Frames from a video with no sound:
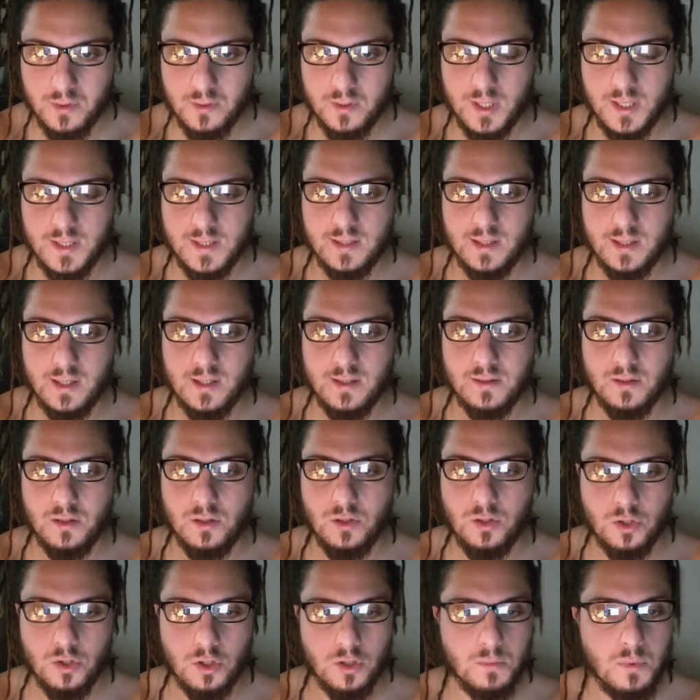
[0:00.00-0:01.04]
it says, you
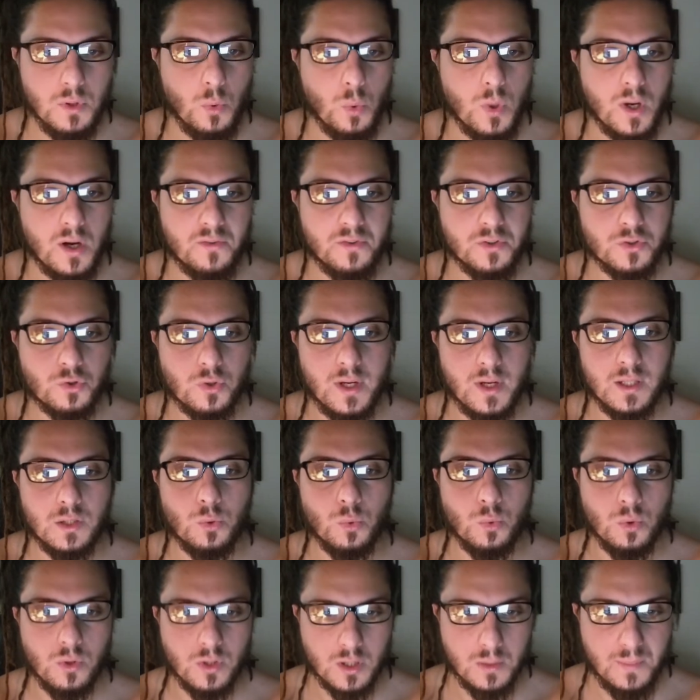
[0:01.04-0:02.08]
should beware of trying to
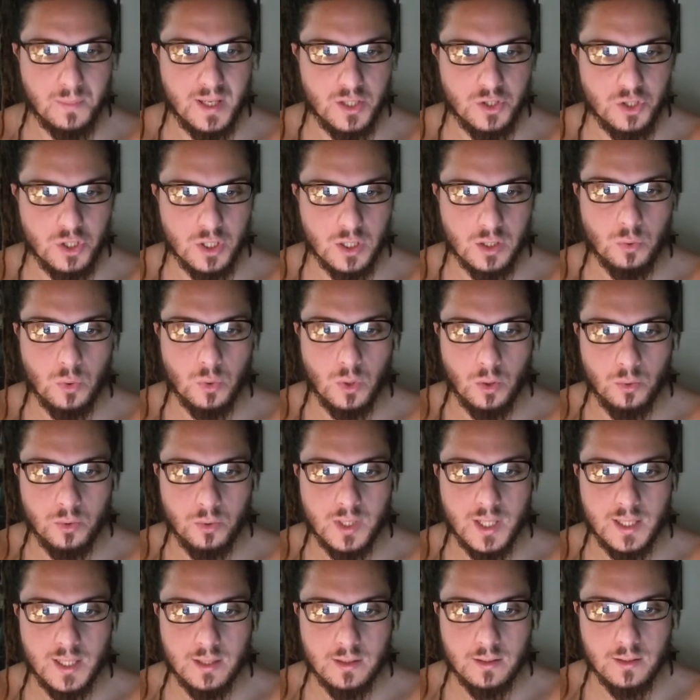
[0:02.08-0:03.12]
work magic to a good
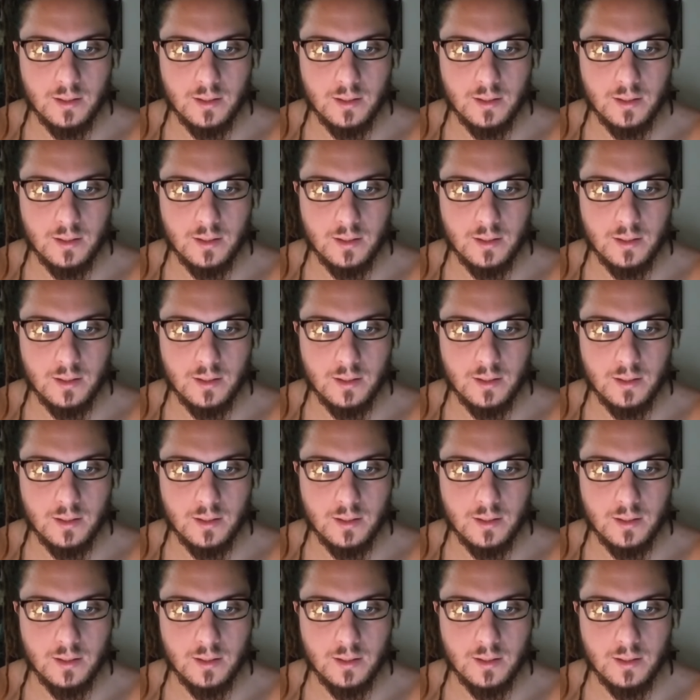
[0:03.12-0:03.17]
end